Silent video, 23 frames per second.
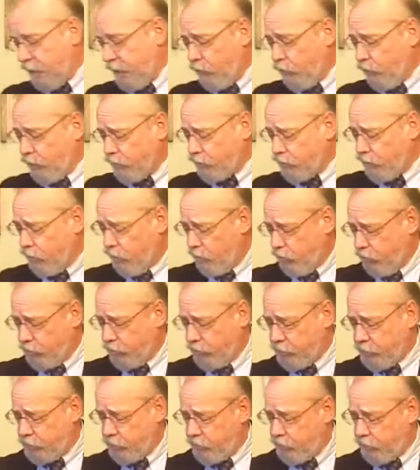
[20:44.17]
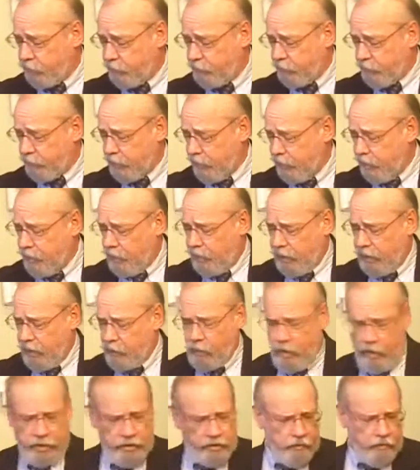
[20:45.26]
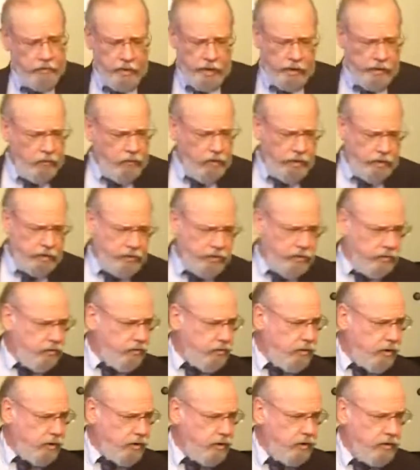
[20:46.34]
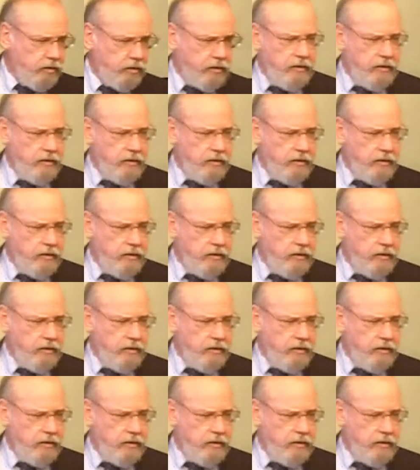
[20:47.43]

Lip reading: And I want you to hold me to it. I want to